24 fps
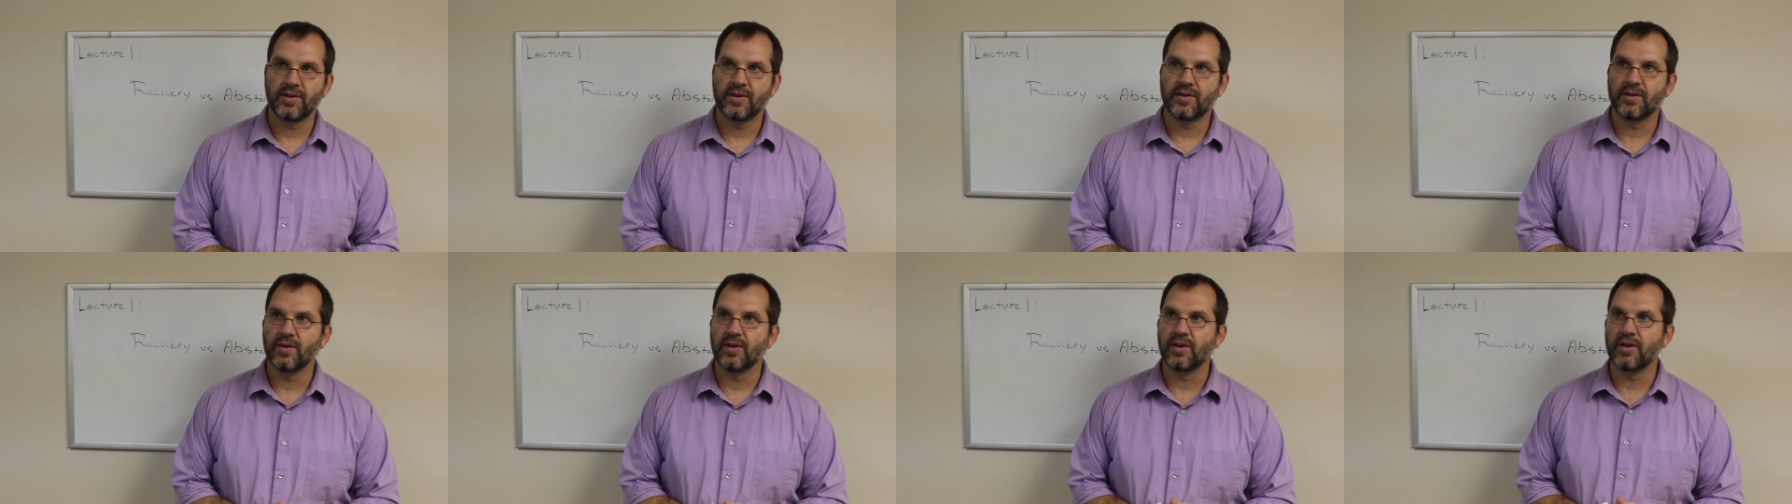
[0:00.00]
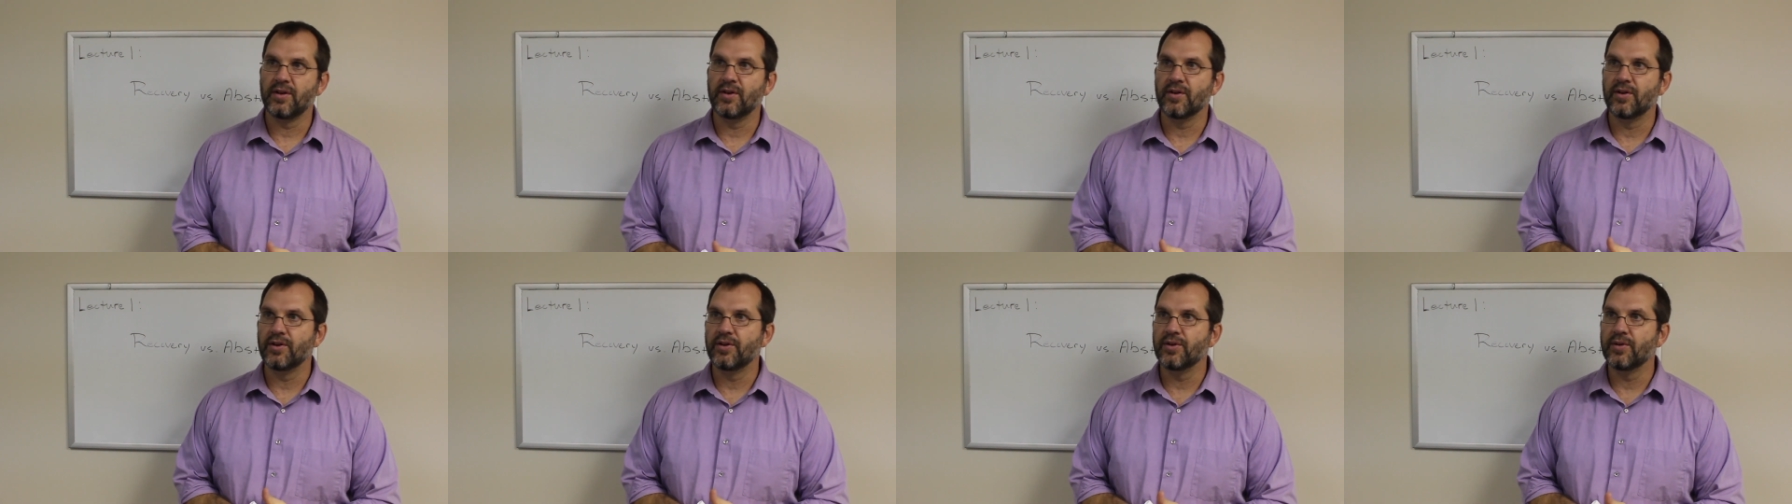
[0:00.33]
so
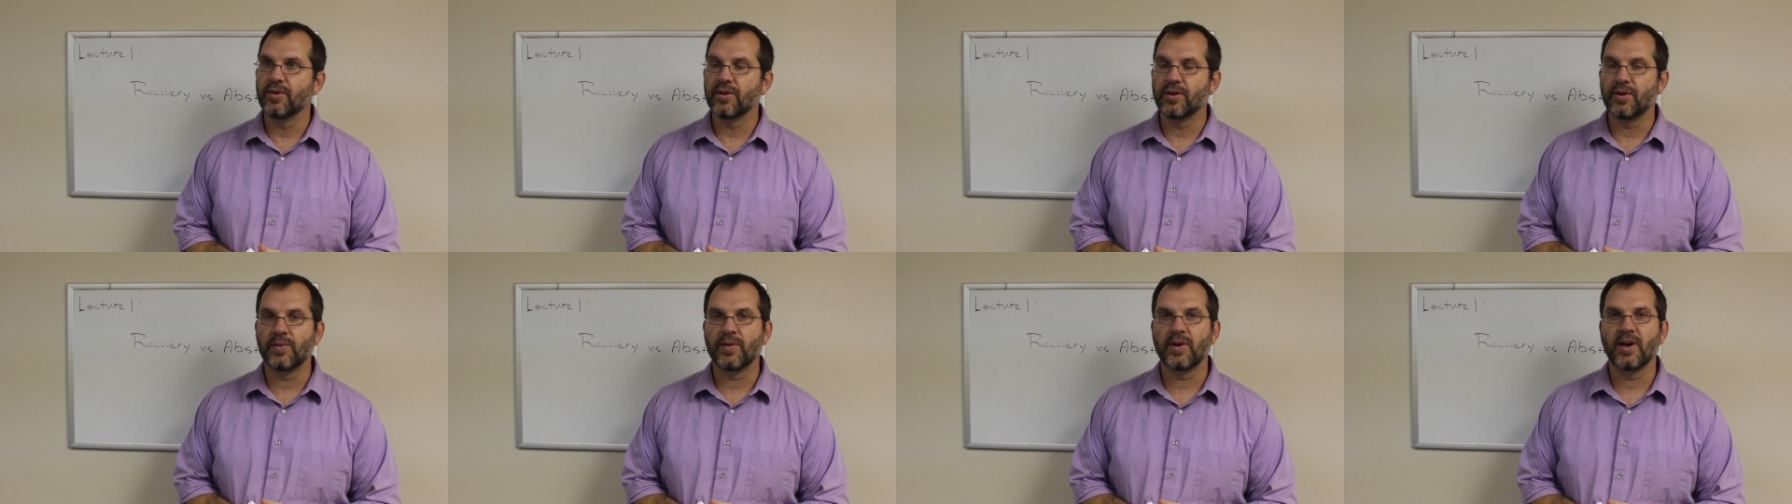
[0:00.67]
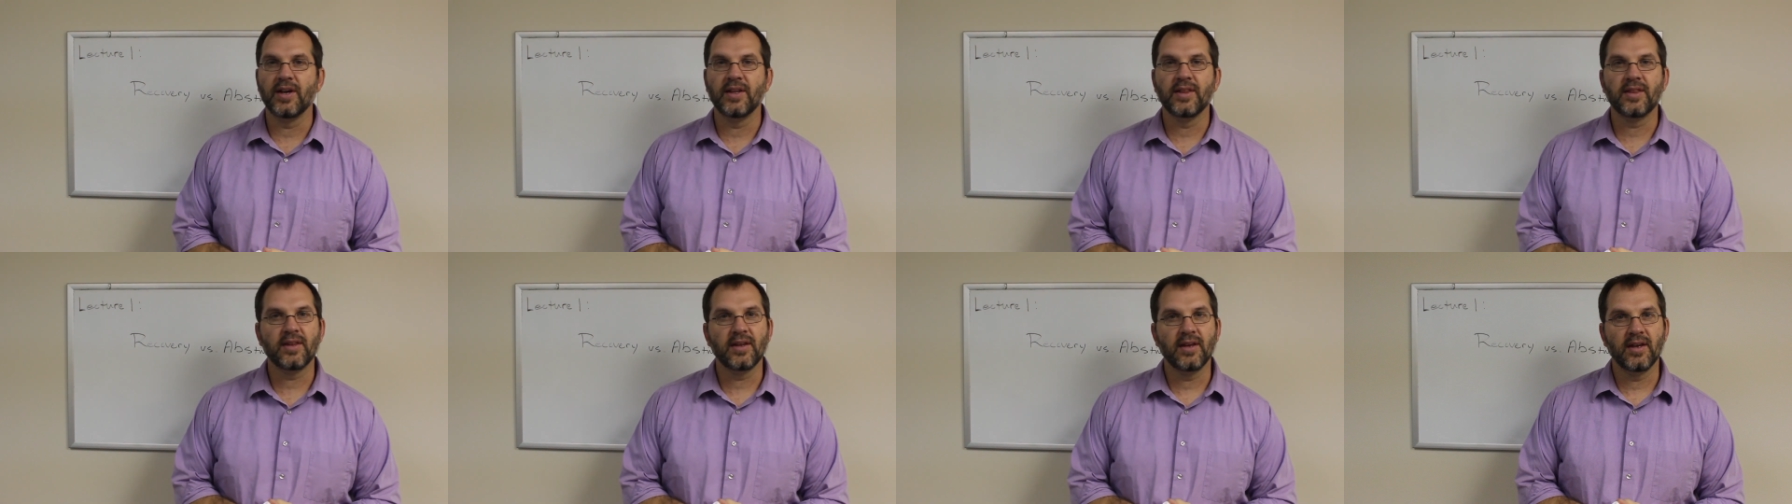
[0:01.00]
that you're doing the
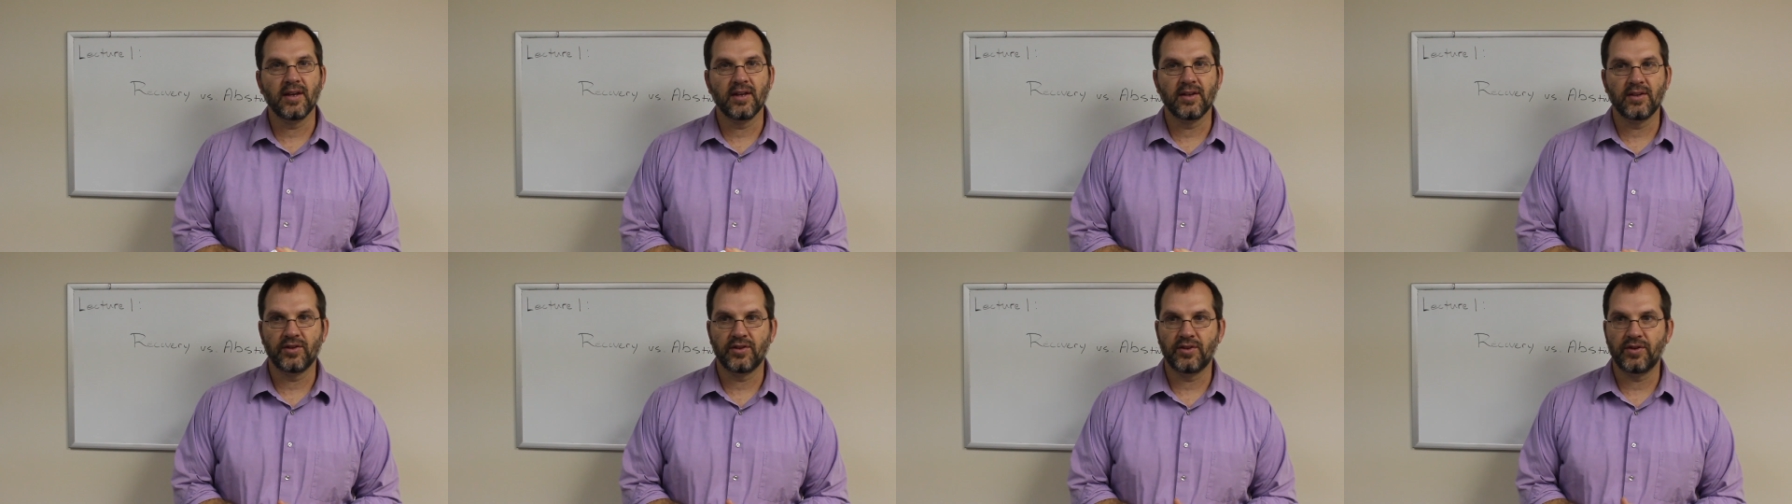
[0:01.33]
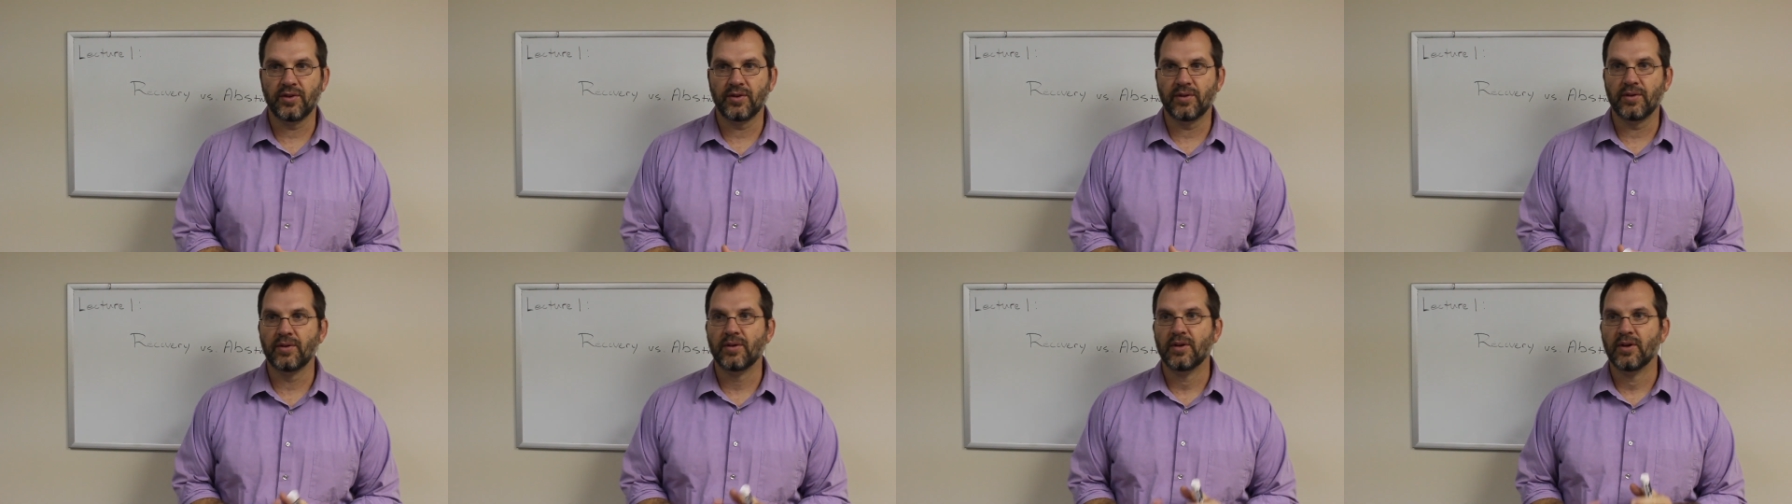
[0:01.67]
right things,
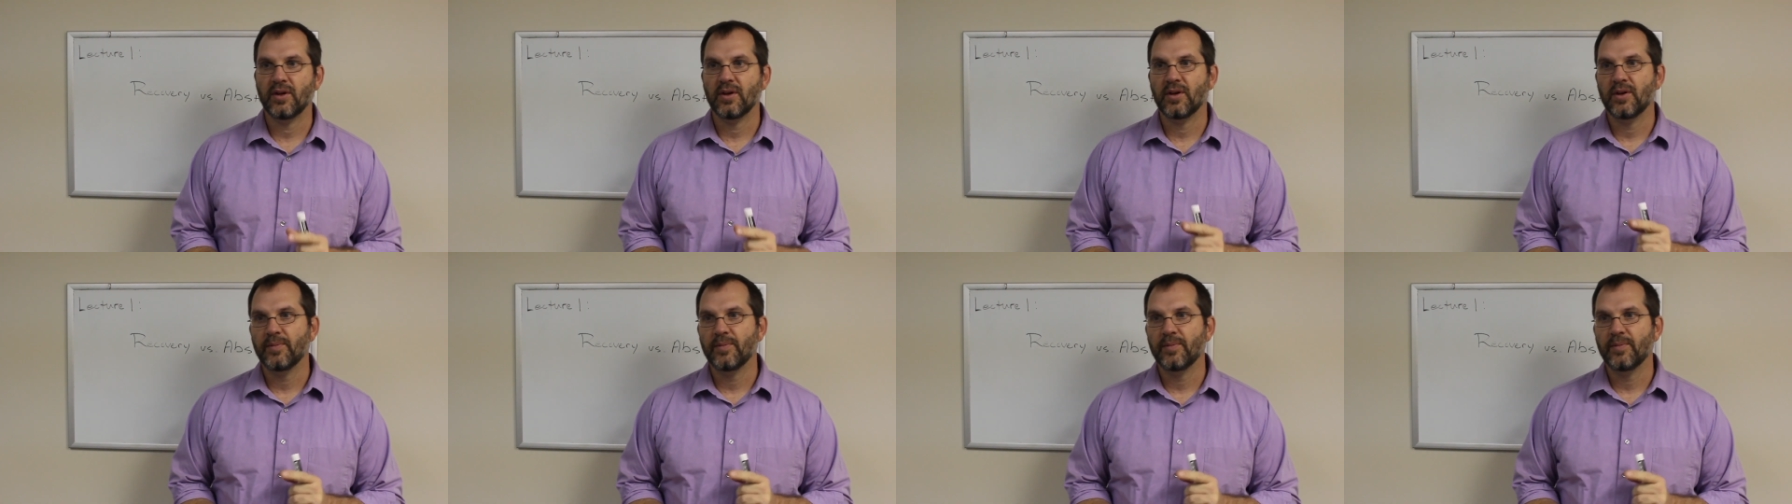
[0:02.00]
you're